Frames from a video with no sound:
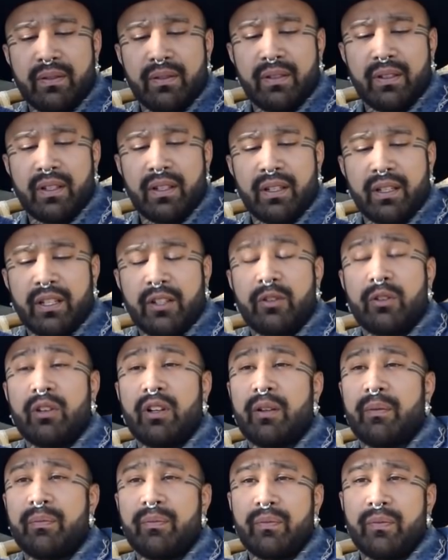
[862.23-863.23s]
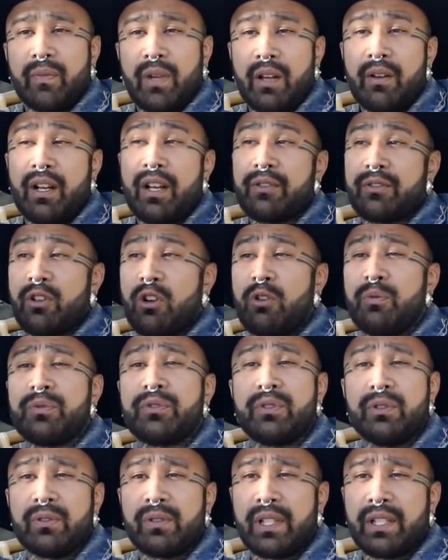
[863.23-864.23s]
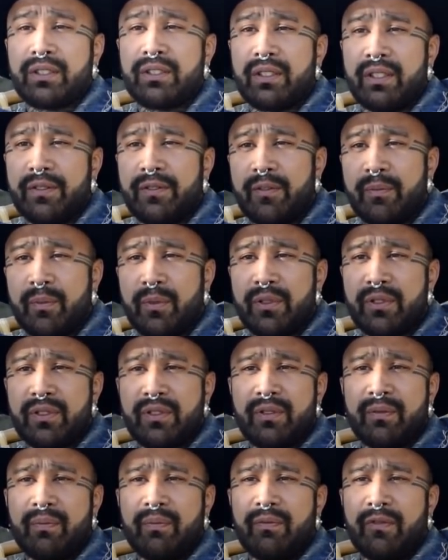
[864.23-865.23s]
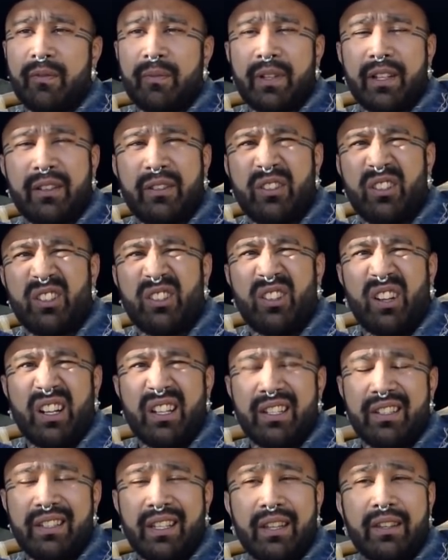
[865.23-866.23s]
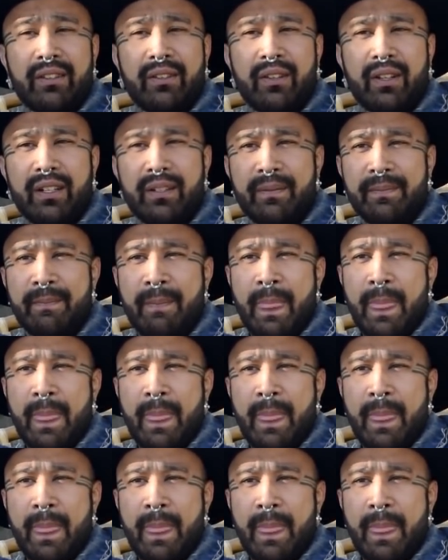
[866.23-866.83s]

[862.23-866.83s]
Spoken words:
I grew up. I was homeschooled actually from like 3rd grade to 10th grade,